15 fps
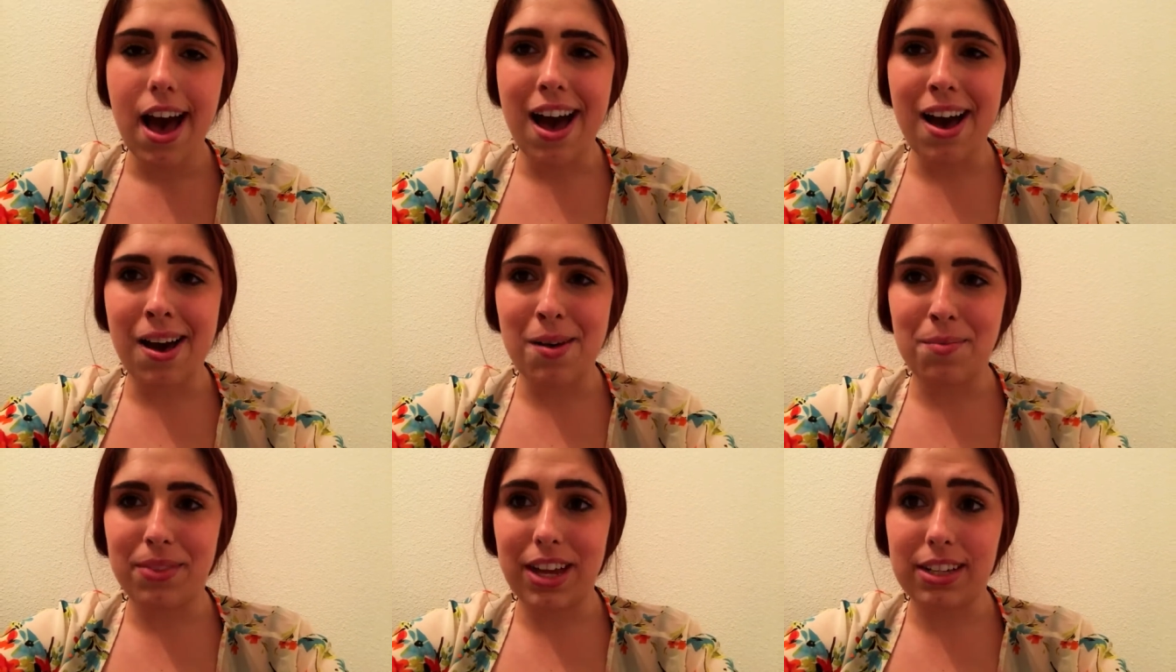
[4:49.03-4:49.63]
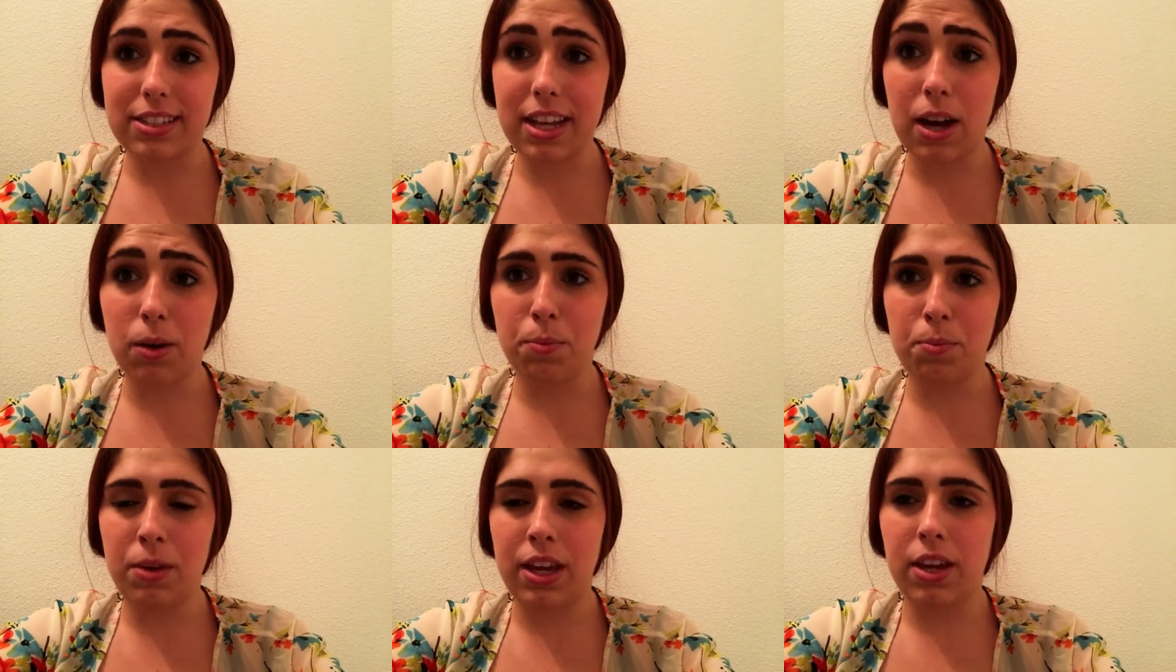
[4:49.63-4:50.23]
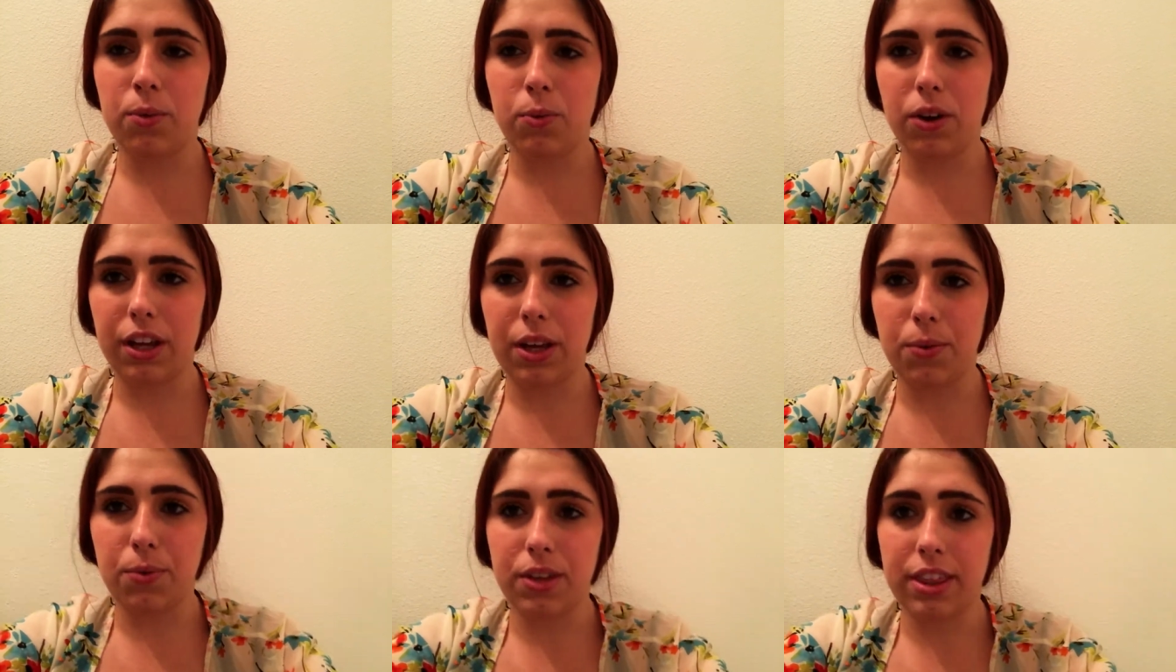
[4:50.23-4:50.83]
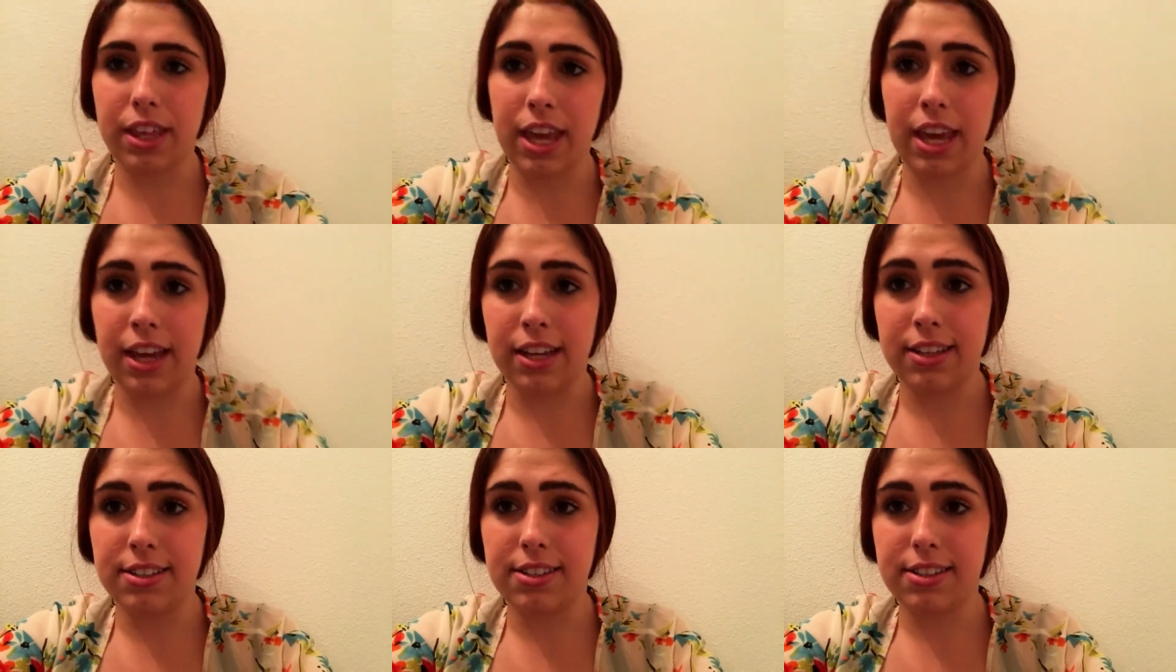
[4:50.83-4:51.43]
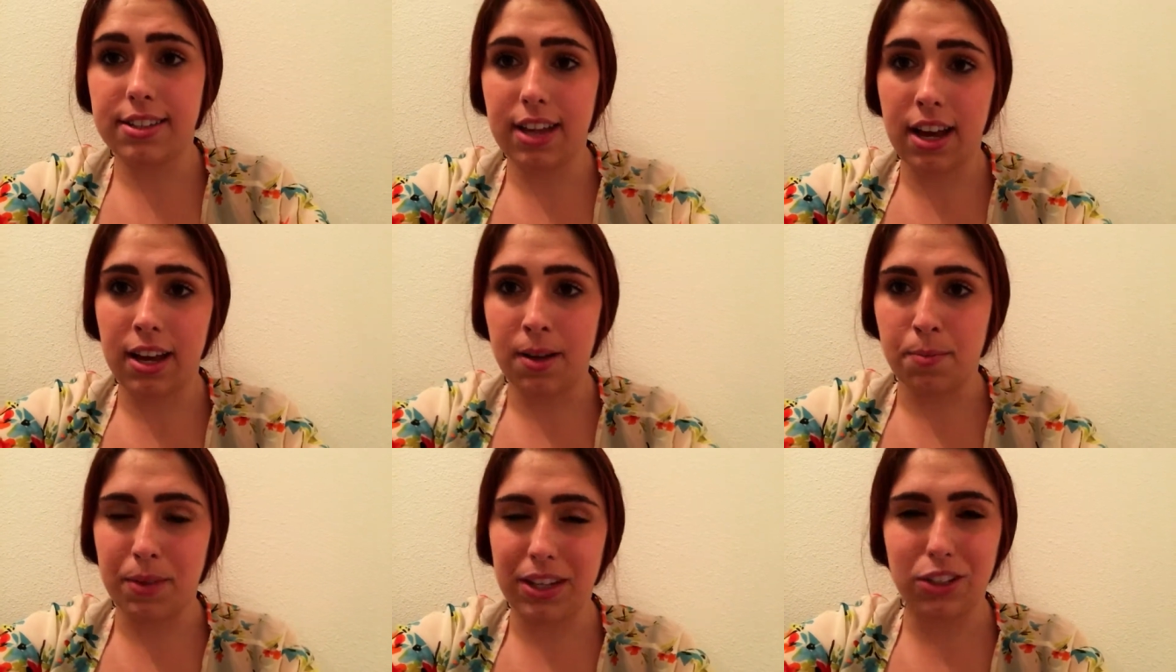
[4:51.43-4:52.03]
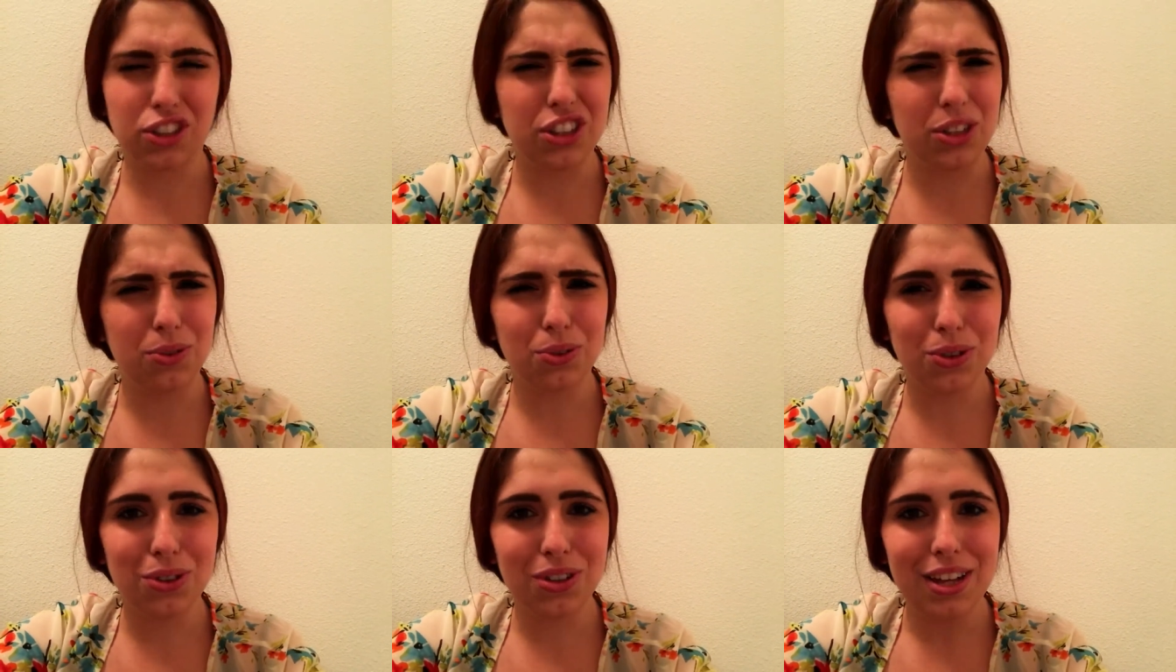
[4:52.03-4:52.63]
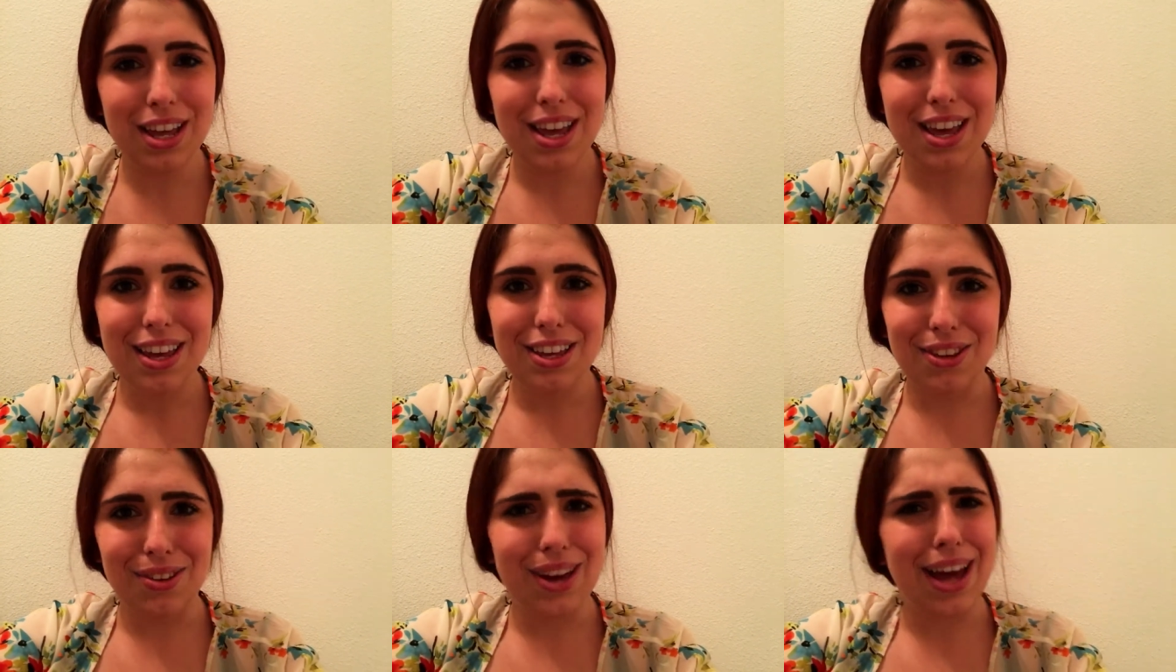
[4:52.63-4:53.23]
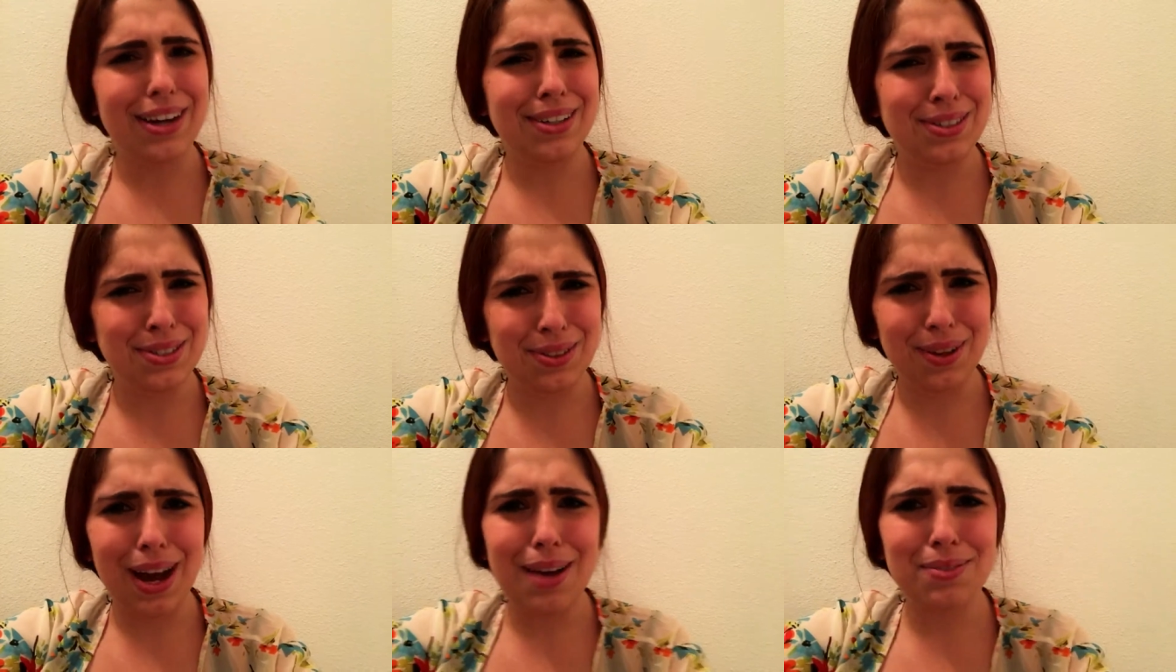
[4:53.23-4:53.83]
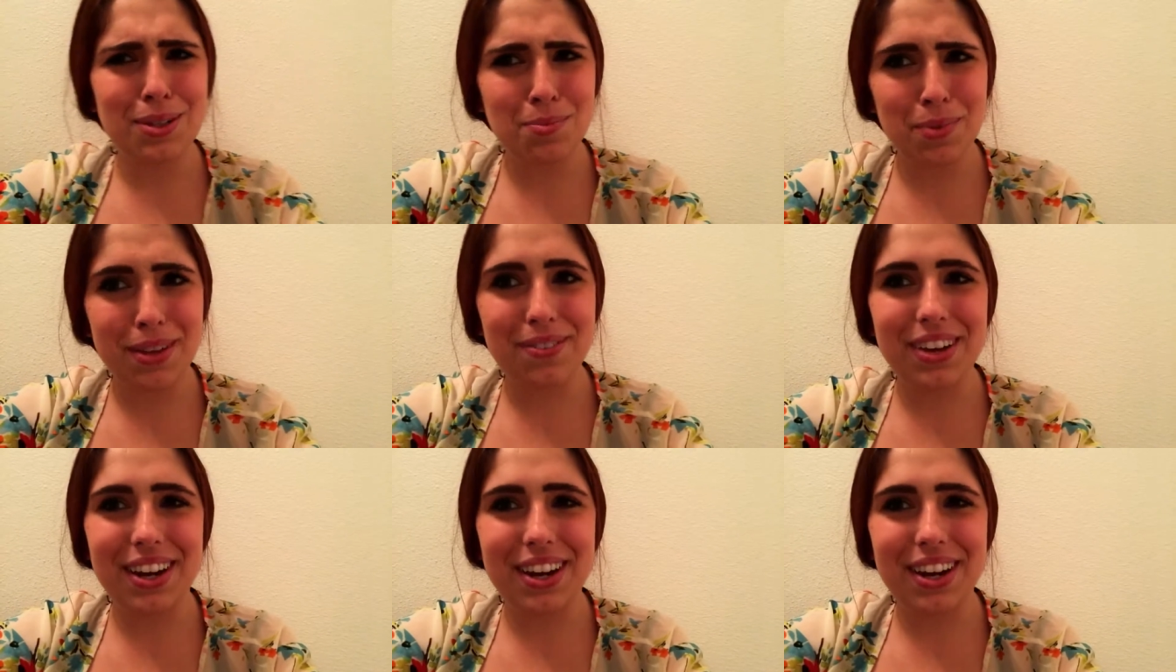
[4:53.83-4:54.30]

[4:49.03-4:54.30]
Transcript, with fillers: Um, that's helped me in working with kids um, in general. You kind of do have to be